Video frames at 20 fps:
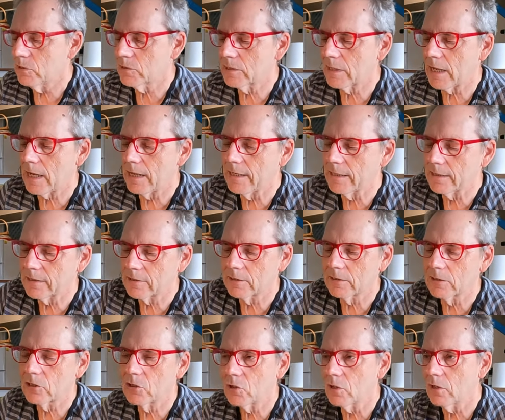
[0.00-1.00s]
you take
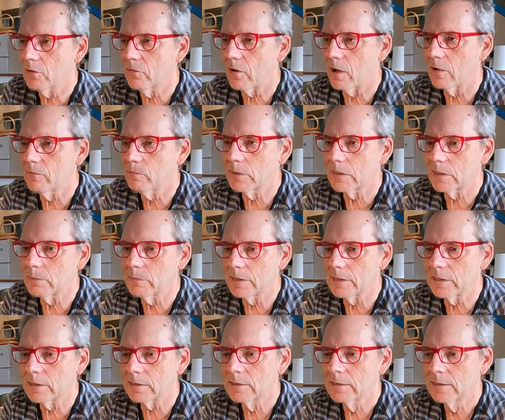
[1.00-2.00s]
the 35
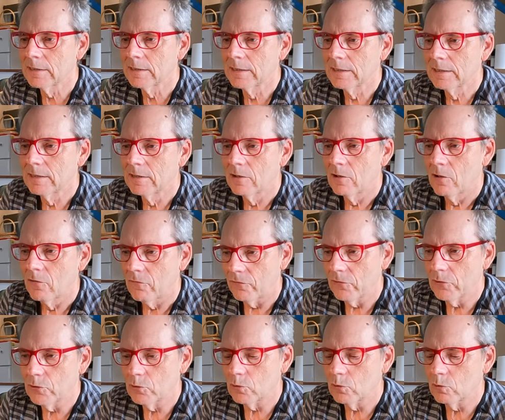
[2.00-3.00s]
millimeter
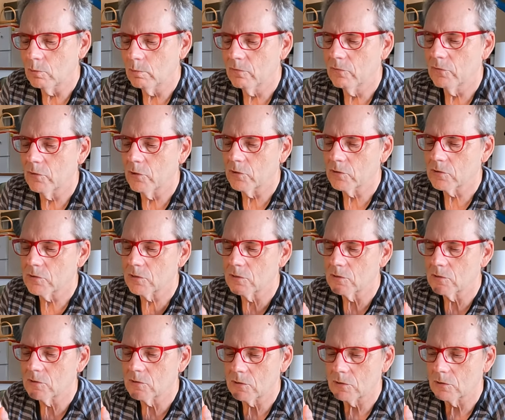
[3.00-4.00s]
film
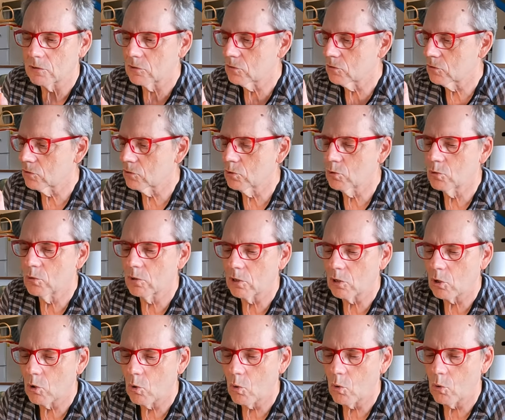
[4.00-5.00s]
versus the two and a
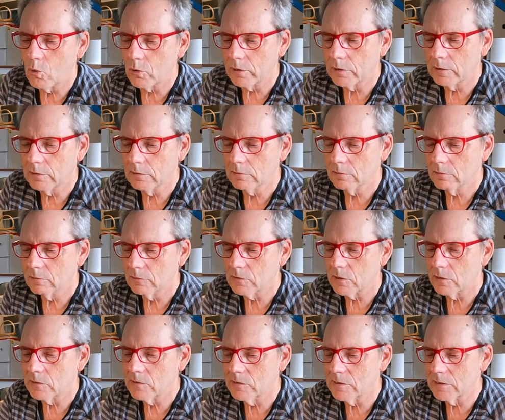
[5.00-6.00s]
quarter,
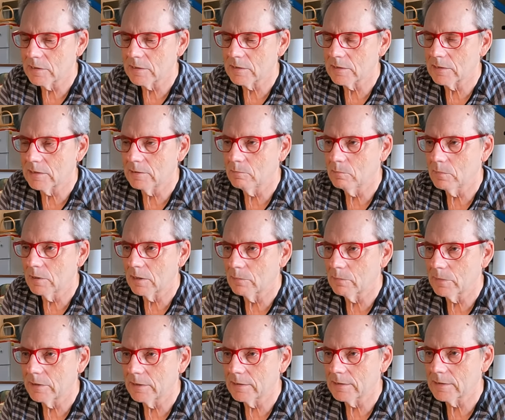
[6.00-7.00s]
so 60
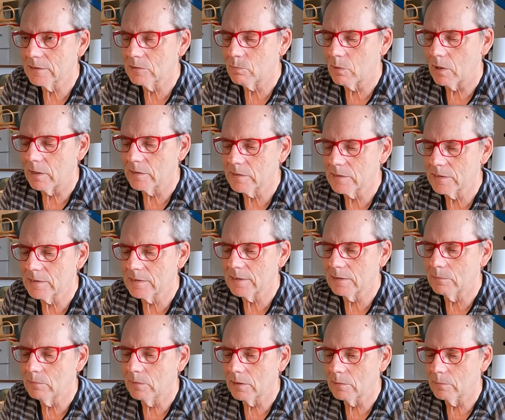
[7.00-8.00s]
millimeters by
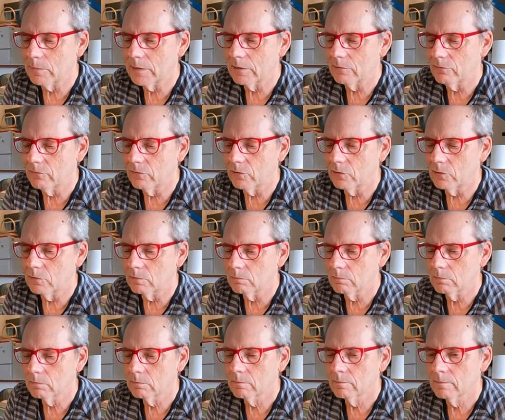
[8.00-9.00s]
60 millimeter
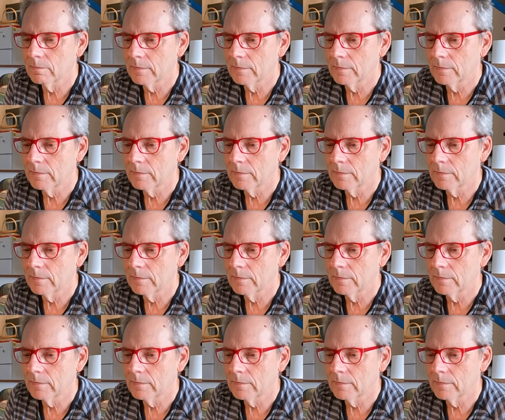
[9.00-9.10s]
film,